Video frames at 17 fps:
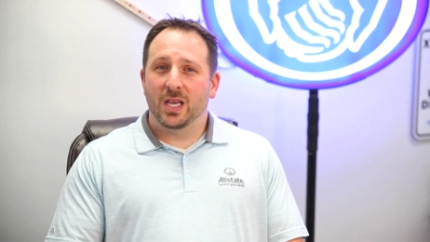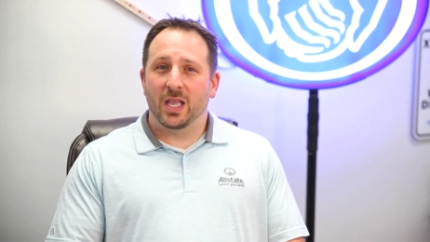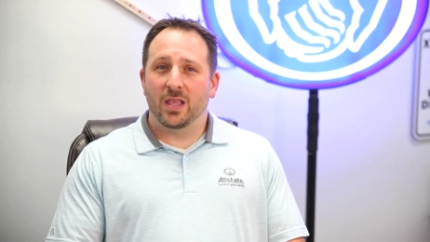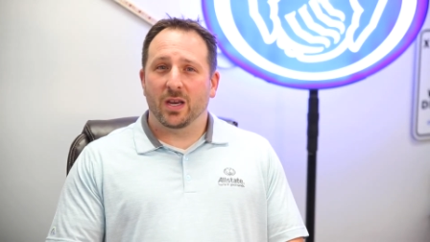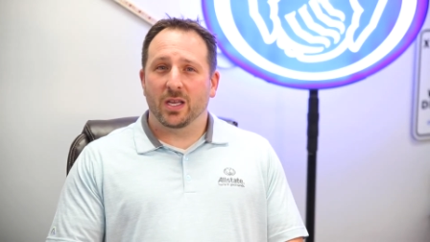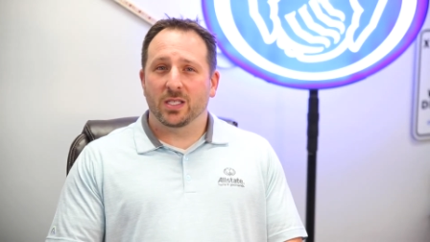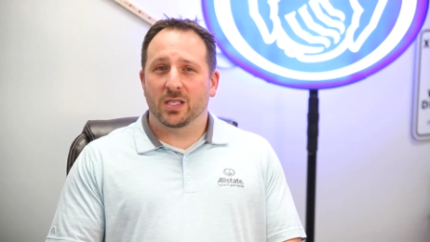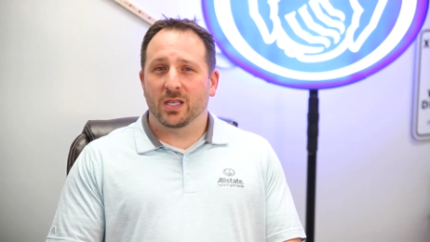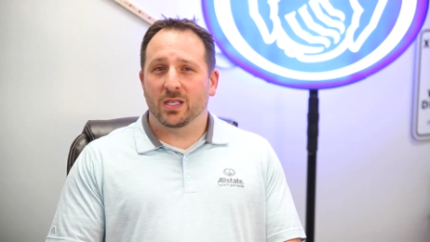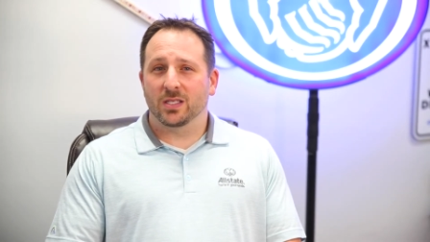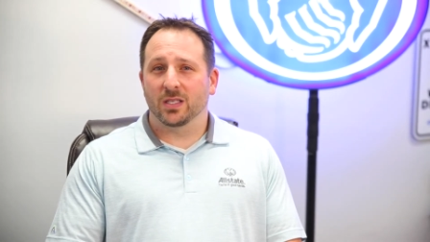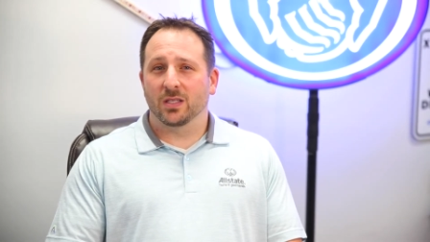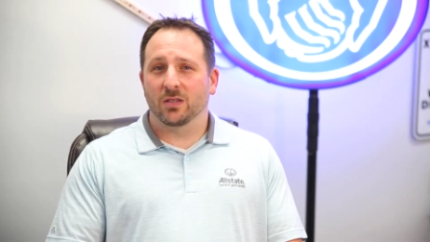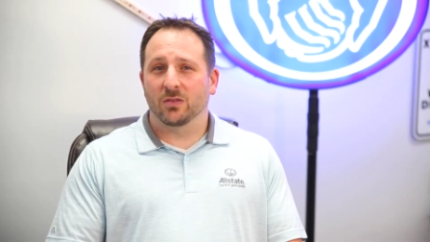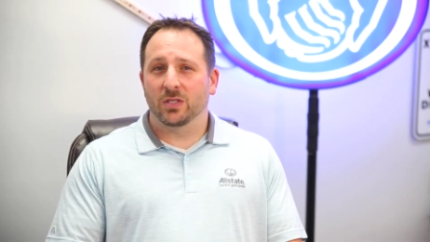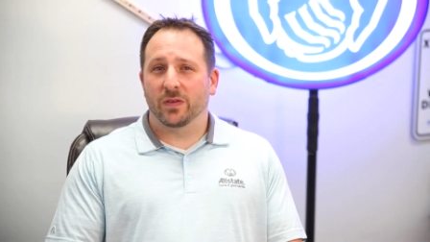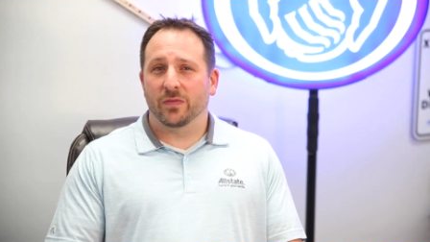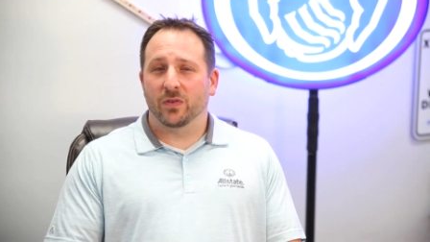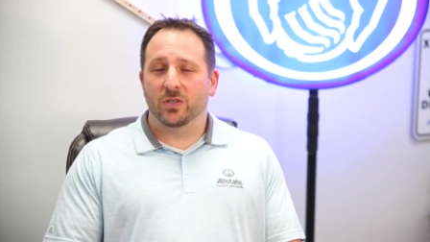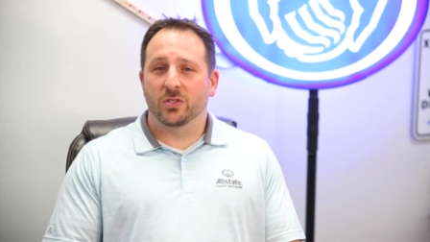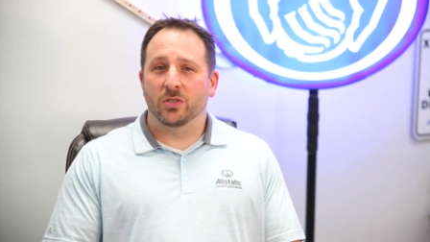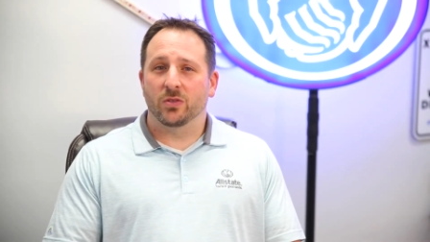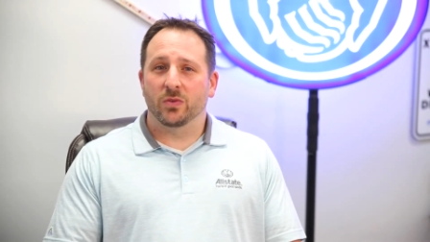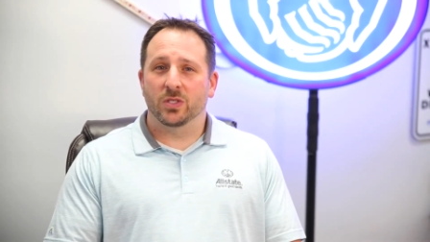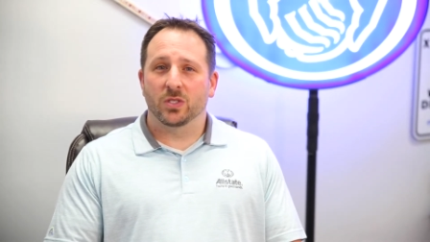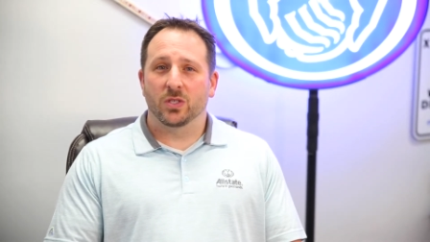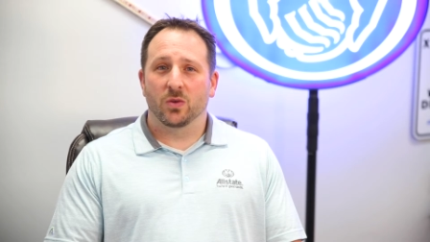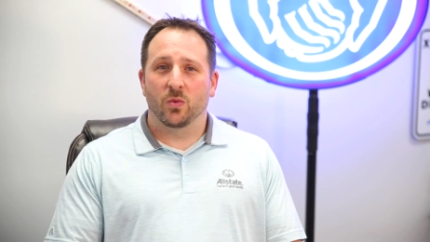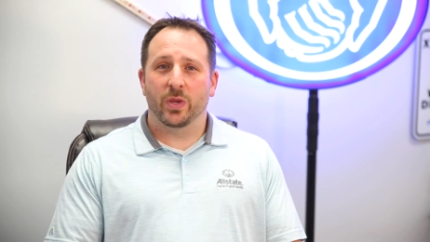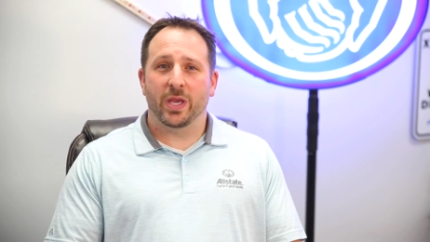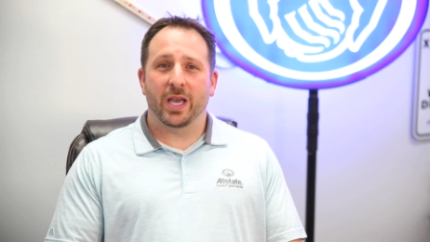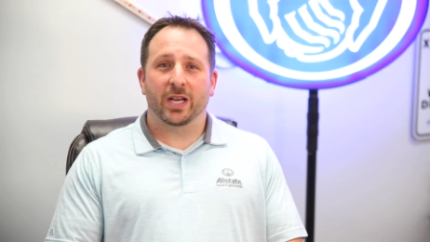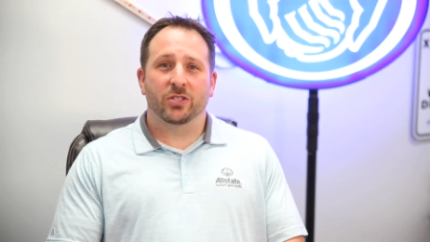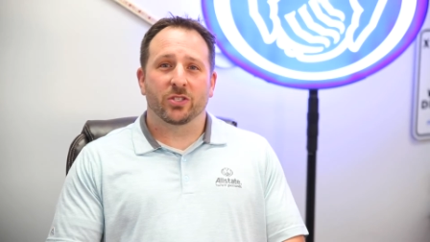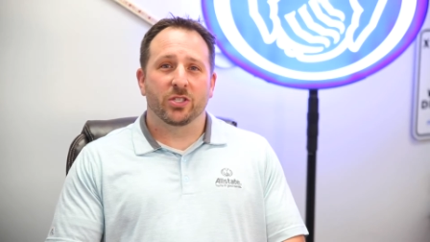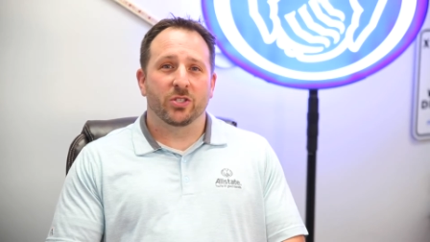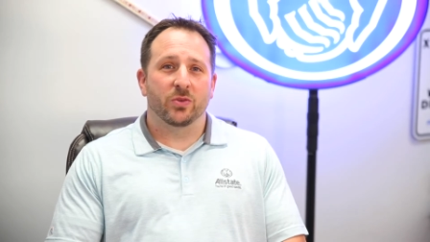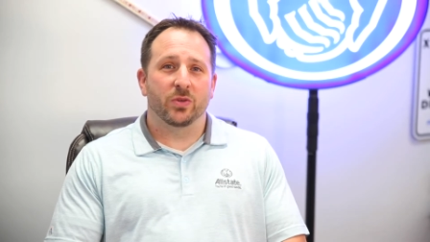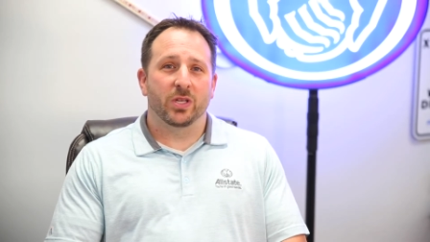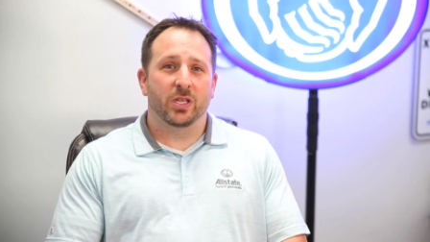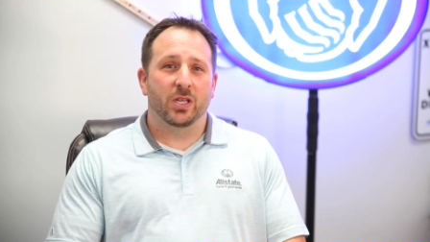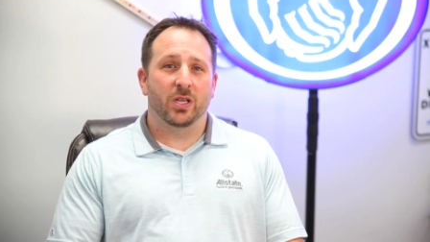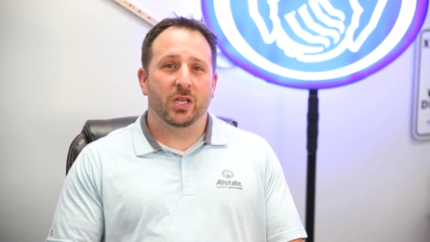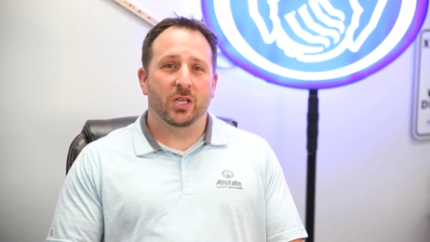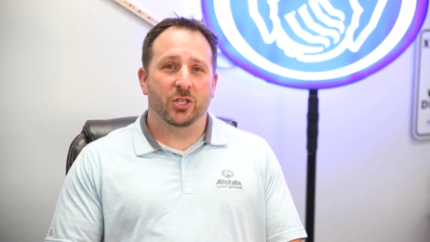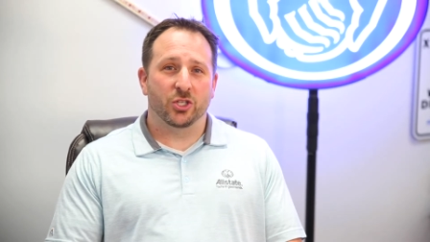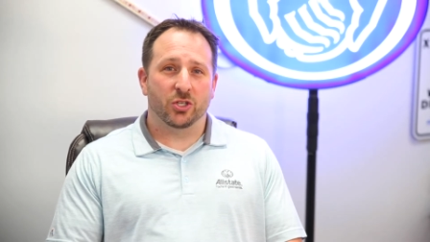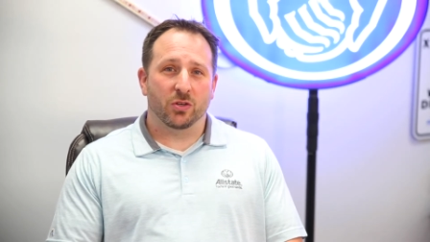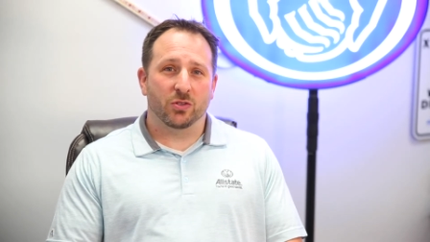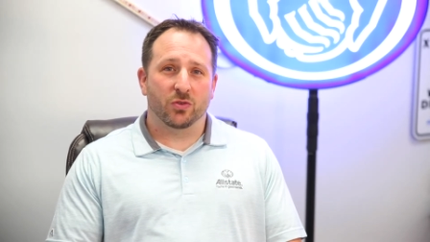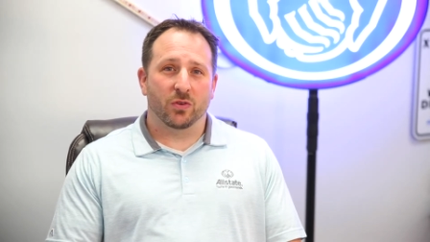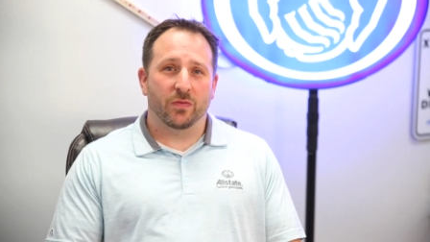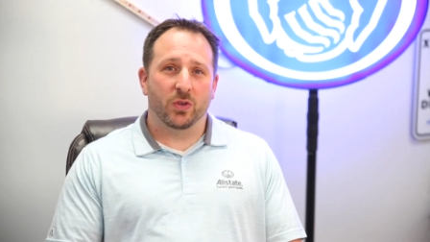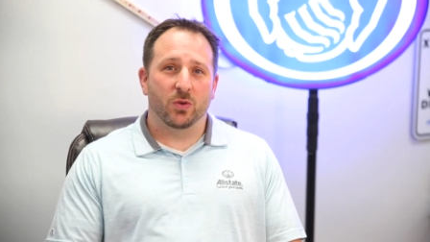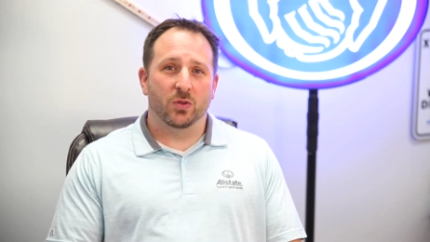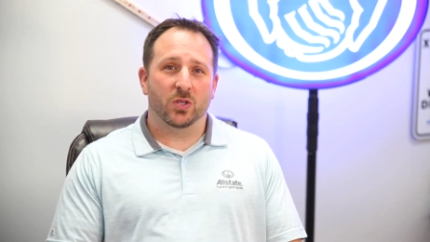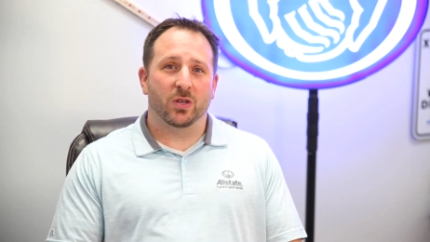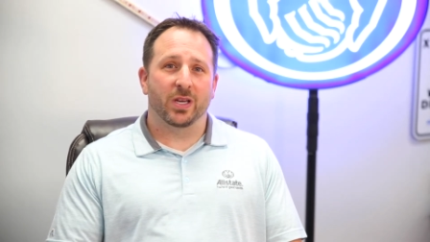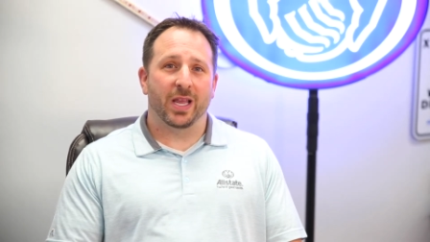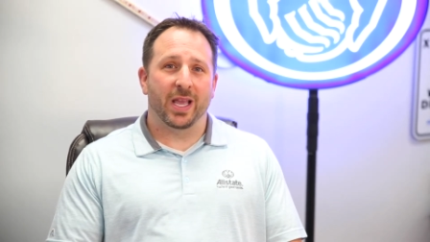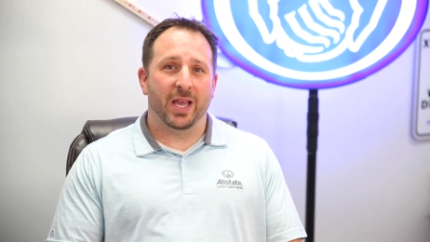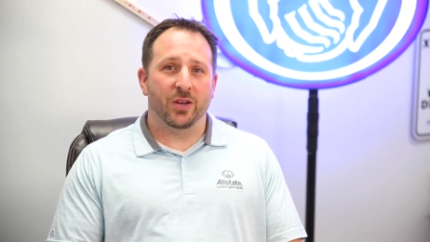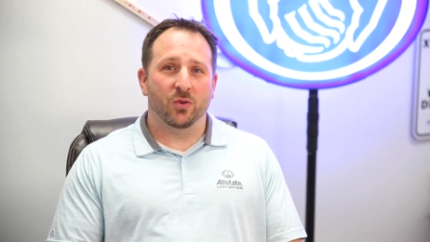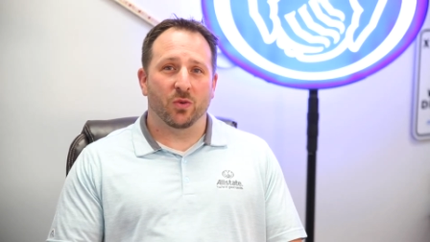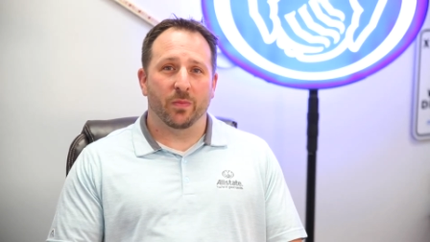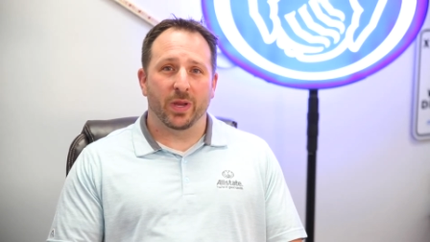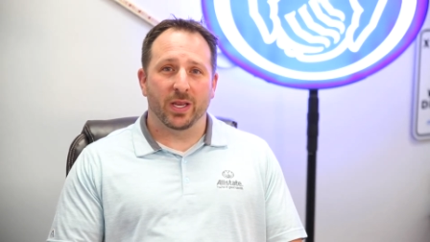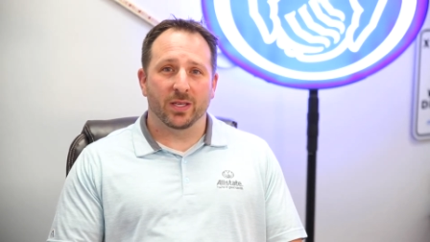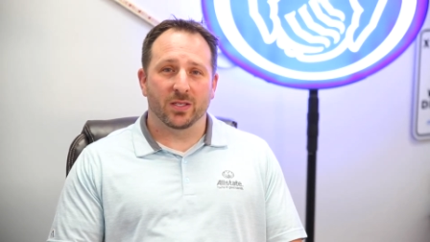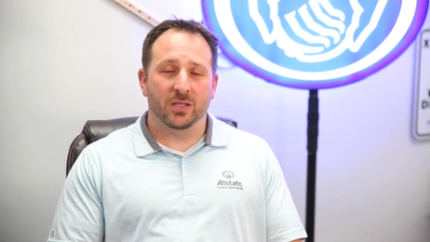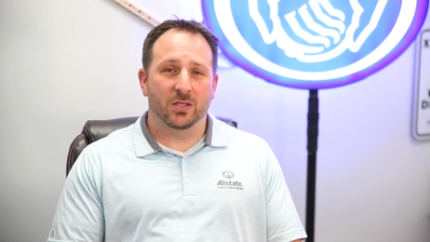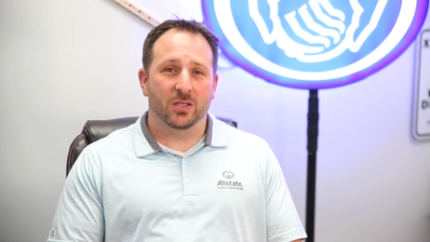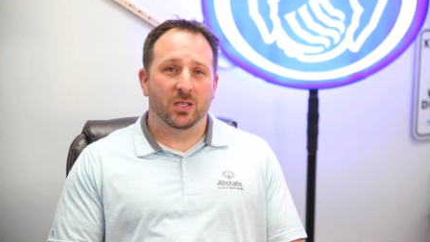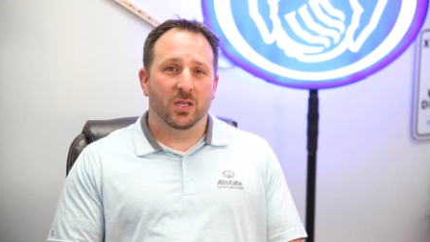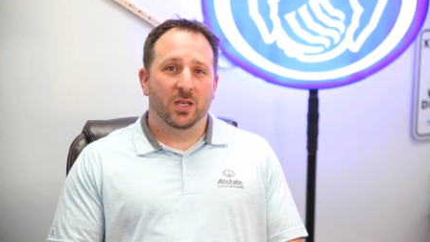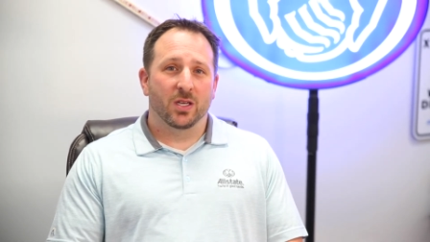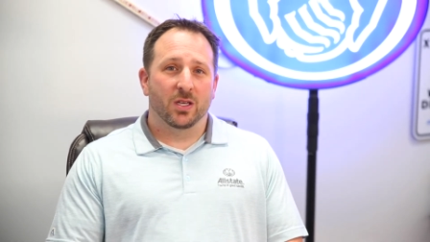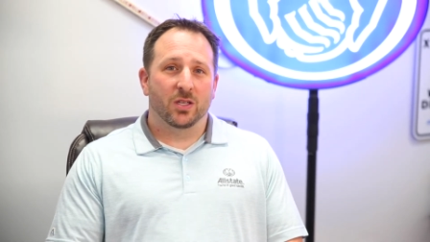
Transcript: And the nice thing that's a little different too is we actually do insurance reviews on an annual basis.